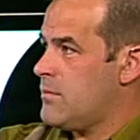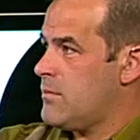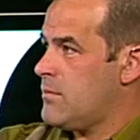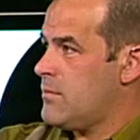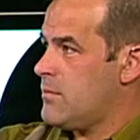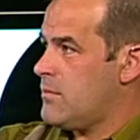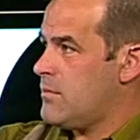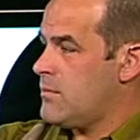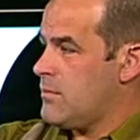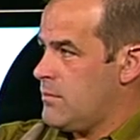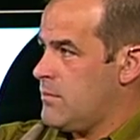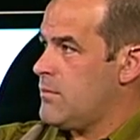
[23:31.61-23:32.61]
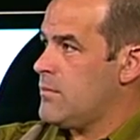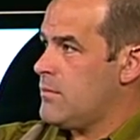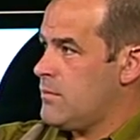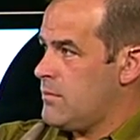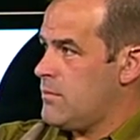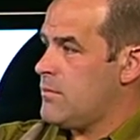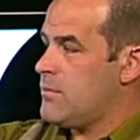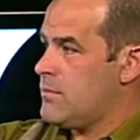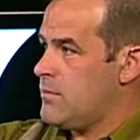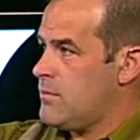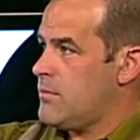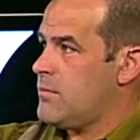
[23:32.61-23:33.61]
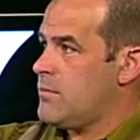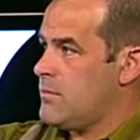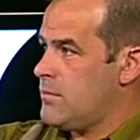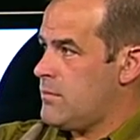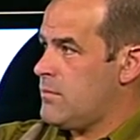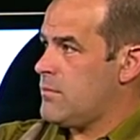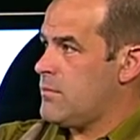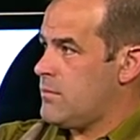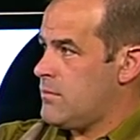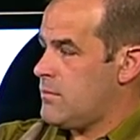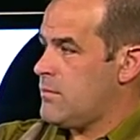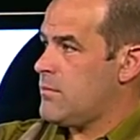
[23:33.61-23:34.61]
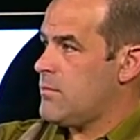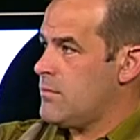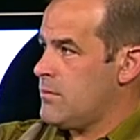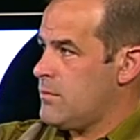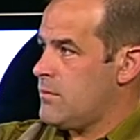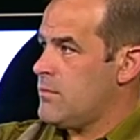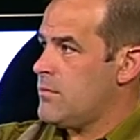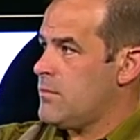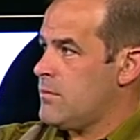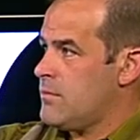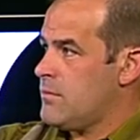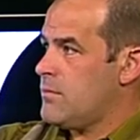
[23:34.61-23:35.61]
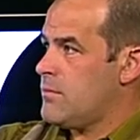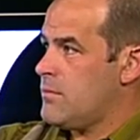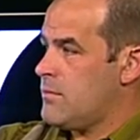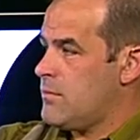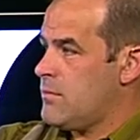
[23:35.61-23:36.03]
The person shown says nothing.